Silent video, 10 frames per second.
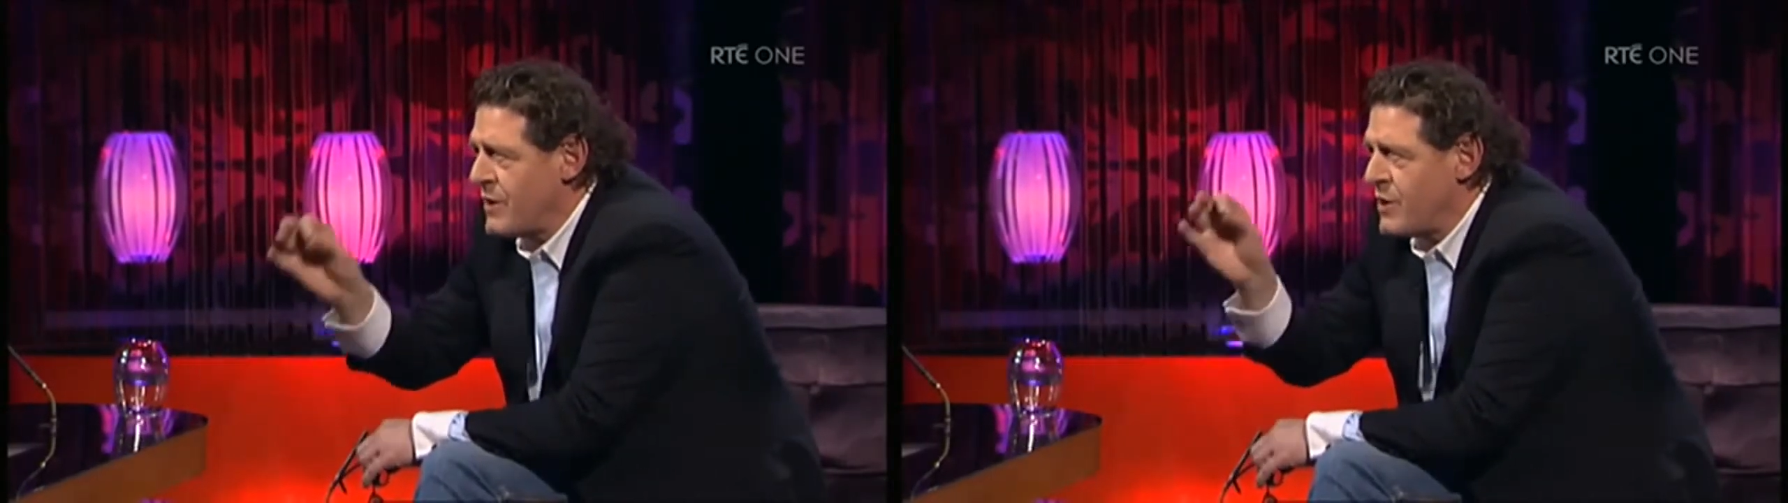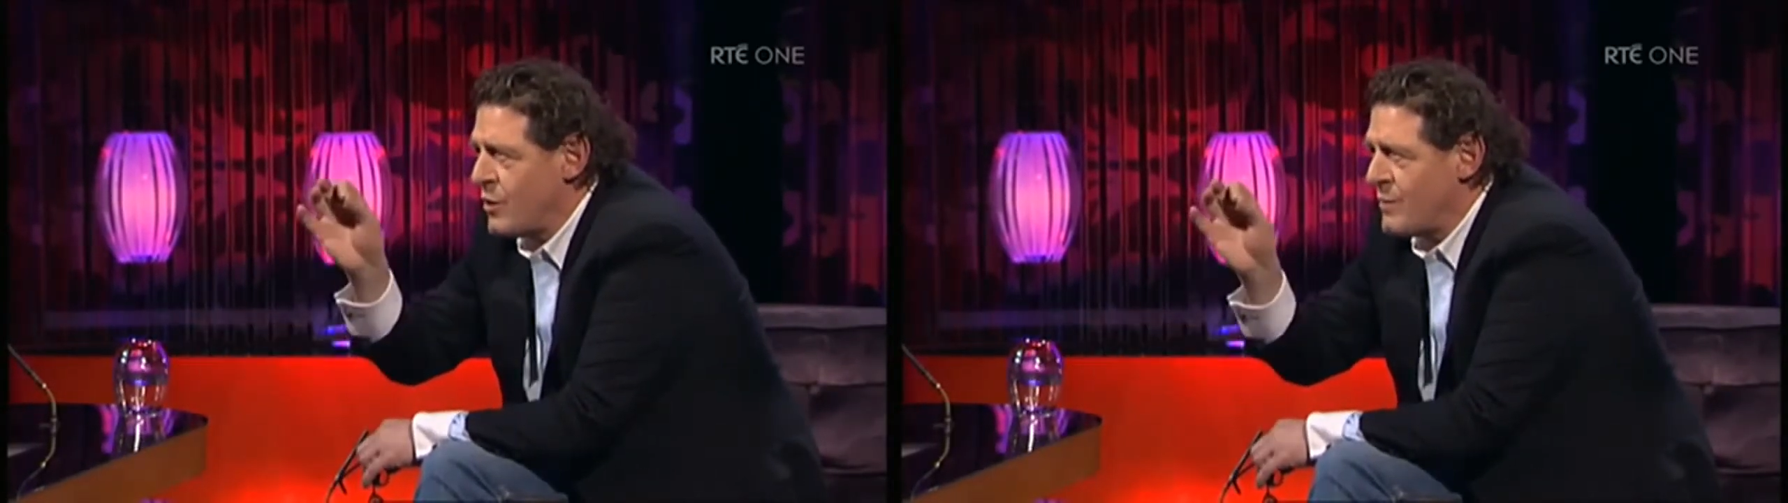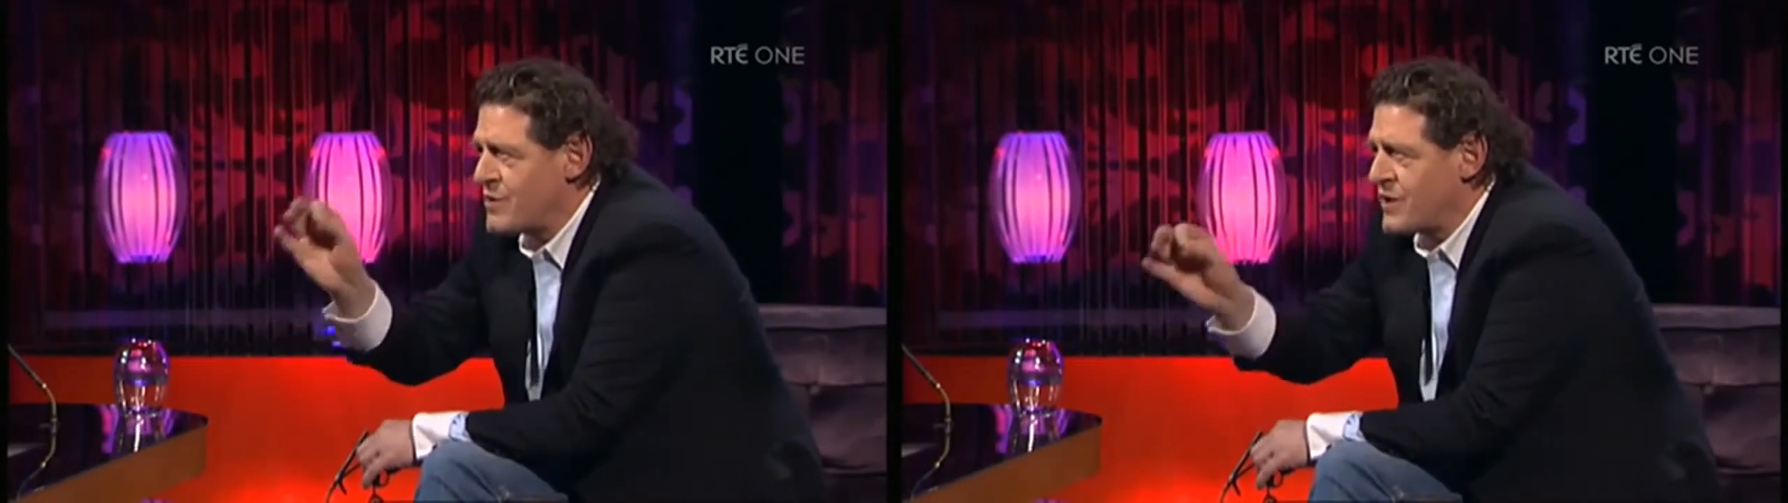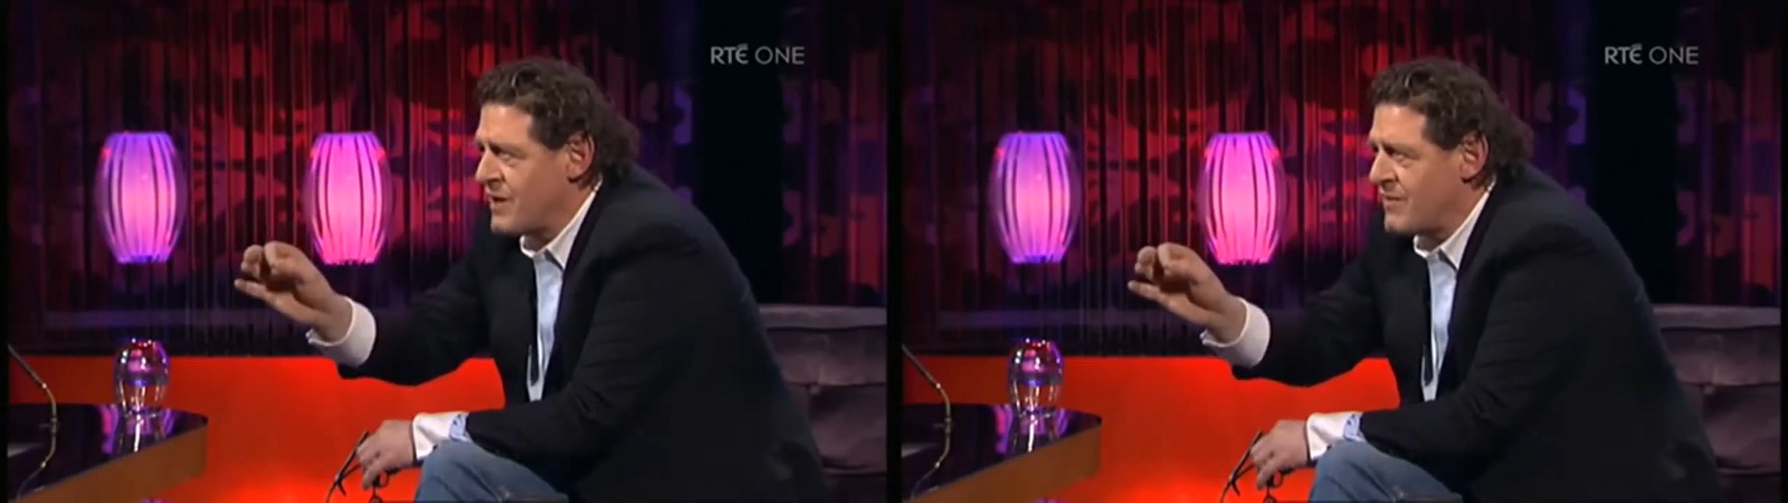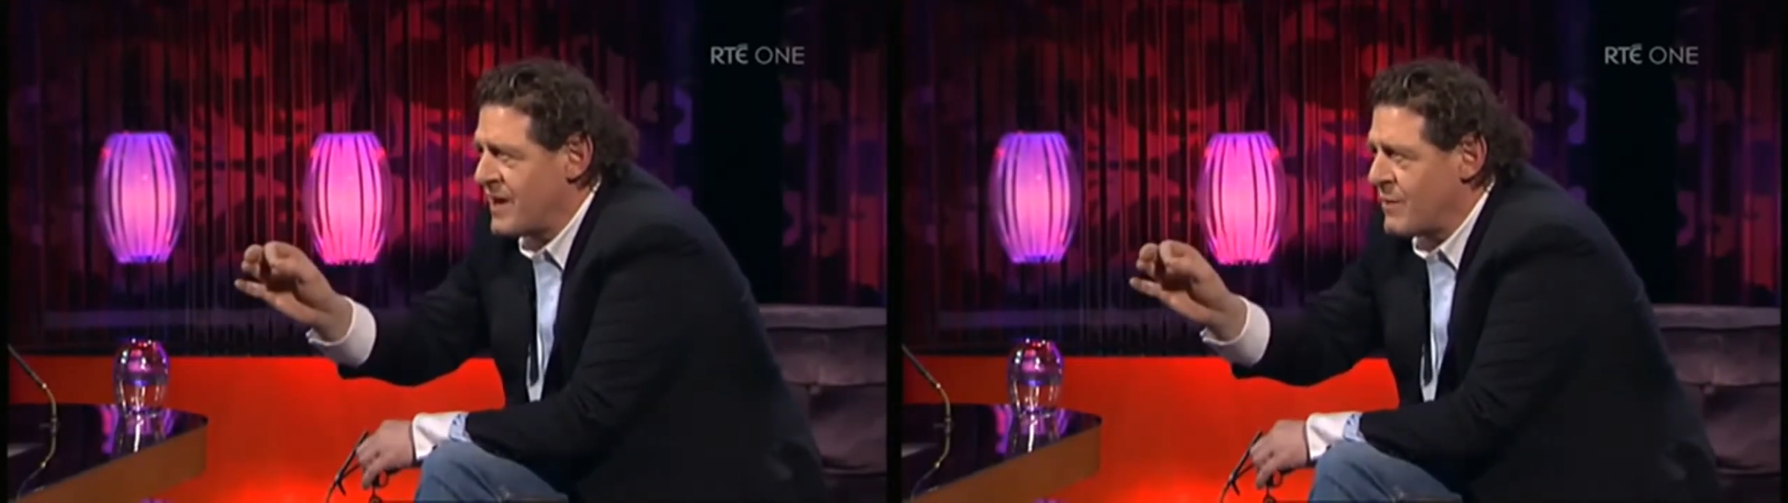But you
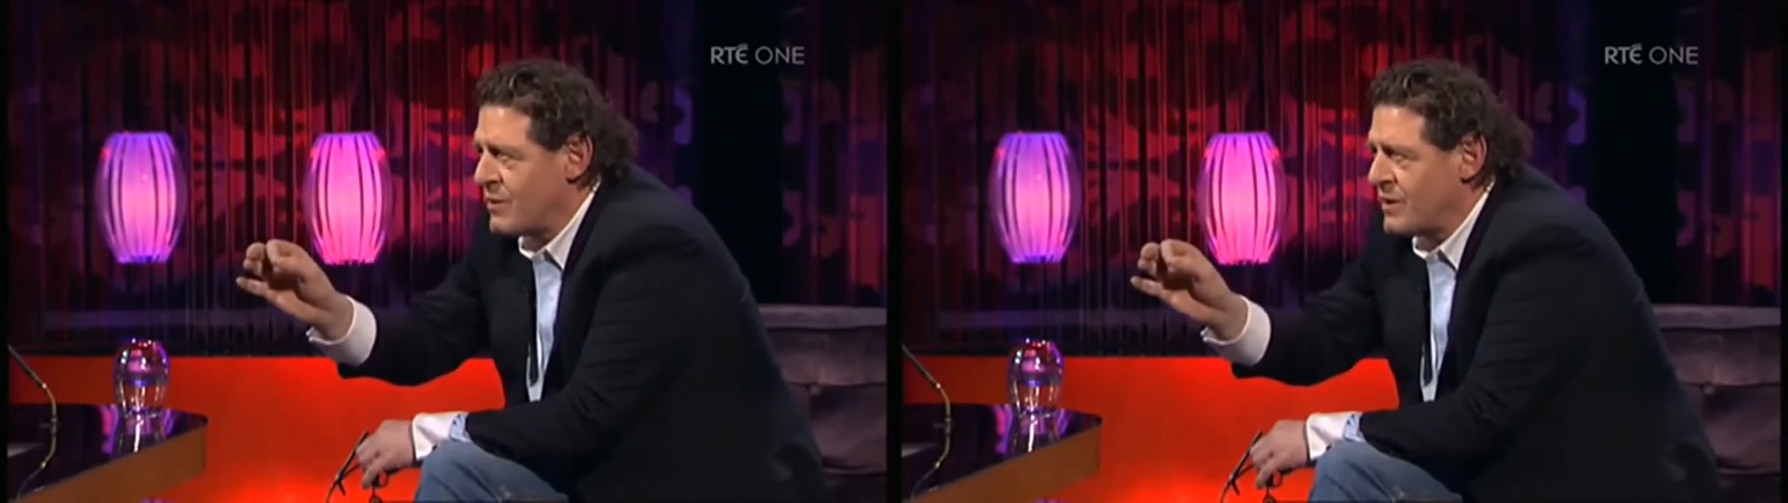observe that